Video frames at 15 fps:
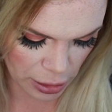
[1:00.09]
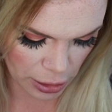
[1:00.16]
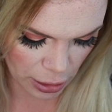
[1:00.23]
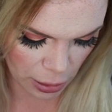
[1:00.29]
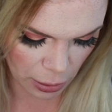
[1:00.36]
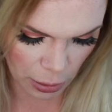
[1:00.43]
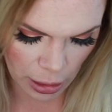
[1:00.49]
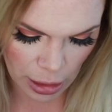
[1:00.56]

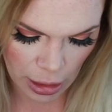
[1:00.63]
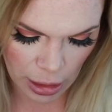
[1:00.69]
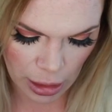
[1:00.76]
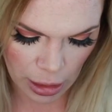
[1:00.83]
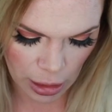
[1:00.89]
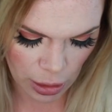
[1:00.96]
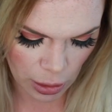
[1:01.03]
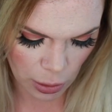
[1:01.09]
So
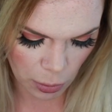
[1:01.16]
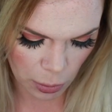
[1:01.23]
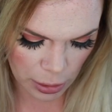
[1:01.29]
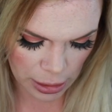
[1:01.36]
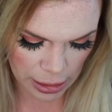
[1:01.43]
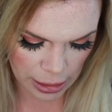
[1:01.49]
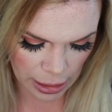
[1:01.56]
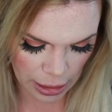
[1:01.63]

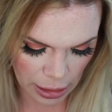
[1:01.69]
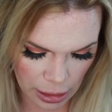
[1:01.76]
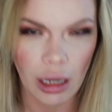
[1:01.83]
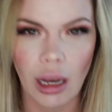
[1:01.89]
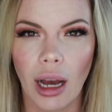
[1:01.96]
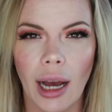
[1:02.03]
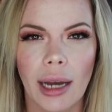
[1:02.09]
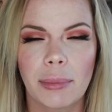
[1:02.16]
we'll see.
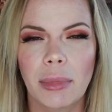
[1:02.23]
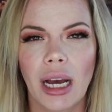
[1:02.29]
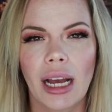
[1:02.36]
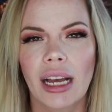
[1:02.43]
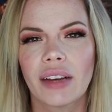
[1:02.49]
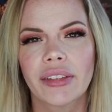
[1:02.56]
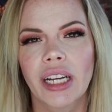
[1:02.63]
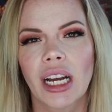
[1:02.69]
I'm not
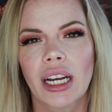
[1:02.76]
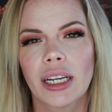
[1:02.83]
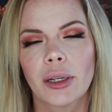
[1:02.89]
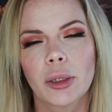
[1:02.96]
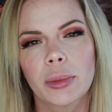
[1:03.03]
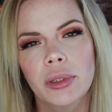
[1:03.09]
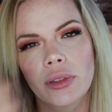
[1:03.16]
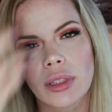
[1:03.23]
having high
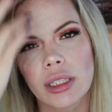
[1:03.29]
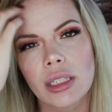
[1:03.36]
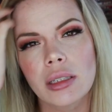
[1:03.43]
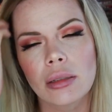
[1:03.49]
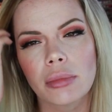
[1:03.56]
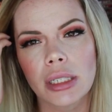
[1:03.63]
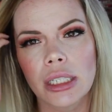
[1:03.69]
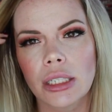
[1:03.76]
hopes for this
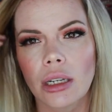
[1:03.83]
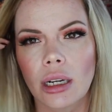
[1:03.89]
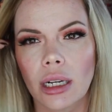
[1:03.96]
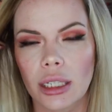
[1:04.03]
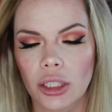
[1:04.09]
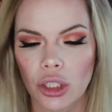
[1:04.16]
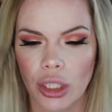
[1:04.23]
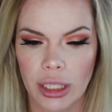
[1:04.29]
to be
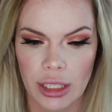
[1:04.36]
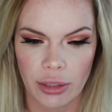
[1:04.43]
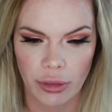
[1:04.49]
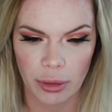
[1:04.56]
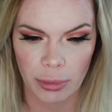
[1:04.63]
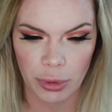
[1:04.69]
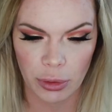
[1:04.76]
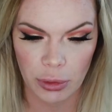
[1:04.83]
uh,
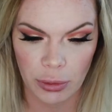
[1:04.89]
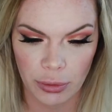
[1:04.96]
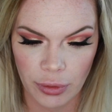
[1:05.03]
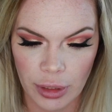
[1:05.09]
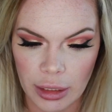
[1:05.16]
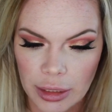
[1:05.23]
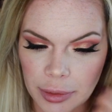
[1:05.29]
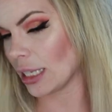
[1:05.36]
transfer proof.
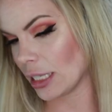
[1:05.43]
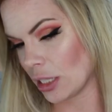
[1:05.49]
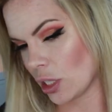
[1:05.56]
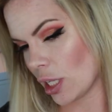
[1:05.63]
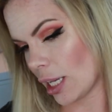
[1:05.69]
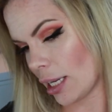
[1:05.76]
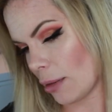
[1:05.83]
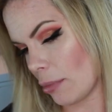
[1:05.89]
Kind of
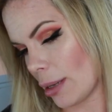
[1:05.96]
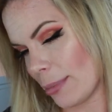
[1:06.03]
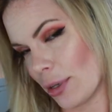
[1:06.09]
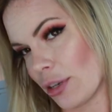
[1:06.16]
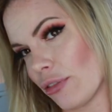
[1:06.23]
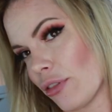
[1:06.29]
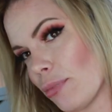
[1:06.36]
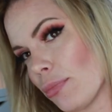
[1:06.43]
look like a
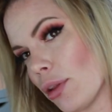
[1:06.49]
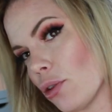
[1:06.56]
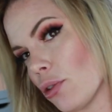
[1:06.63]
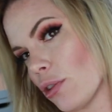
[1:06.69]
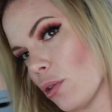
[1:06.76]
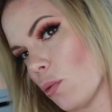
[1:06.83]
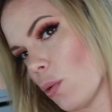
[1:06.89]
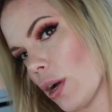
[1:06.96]
member of a
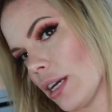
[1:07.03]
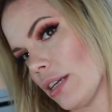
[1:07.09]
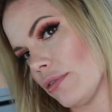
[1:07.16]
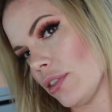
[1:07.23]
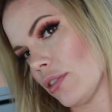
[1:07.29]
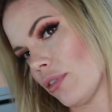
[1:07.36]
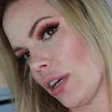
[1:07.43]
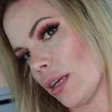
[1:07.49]
plural
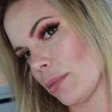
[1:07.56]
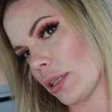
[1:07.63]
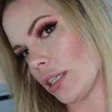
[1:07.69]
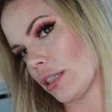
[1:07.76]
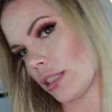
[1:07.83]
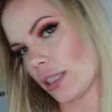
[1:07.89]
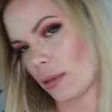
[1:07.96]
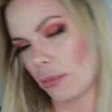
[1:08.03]
wives
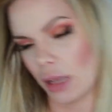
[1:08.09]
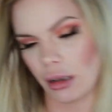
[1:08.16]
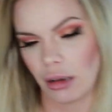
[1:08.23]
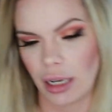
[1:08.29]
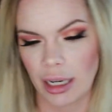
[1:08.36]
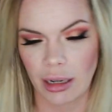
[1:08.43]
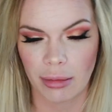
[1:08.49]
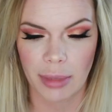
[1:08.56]
family or something
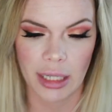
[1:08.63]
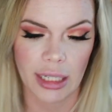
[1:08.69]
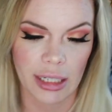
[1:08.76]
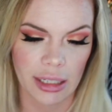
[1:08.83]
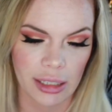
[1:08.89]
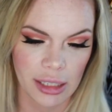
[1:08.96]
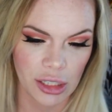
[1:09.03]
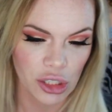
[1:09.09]
right now. My
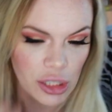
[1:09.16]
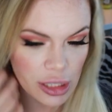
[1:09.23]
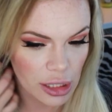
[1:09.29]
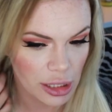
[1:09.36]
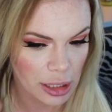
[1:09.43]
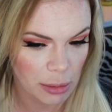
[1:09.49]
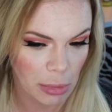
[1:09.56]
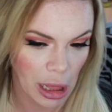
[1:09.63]
hair is just
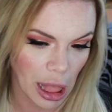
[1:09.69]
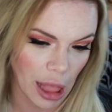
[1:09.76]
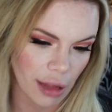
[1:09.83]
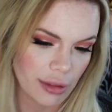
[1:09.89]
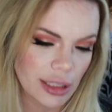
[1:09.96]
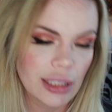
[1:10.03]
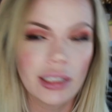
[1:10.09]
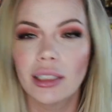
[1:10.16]
looking blah.
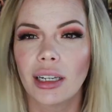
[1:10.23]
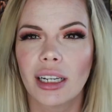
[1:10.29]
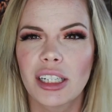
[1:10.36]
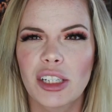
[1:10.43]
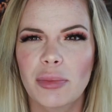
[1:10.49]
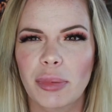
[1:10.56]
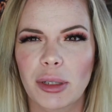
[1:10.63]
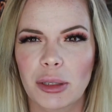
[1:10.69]
I
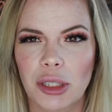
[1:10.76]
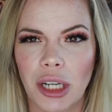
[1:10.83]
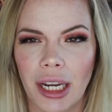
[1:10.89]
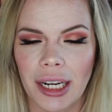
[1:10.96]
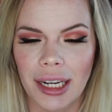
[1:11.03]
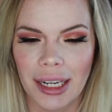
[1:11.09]
just blow dried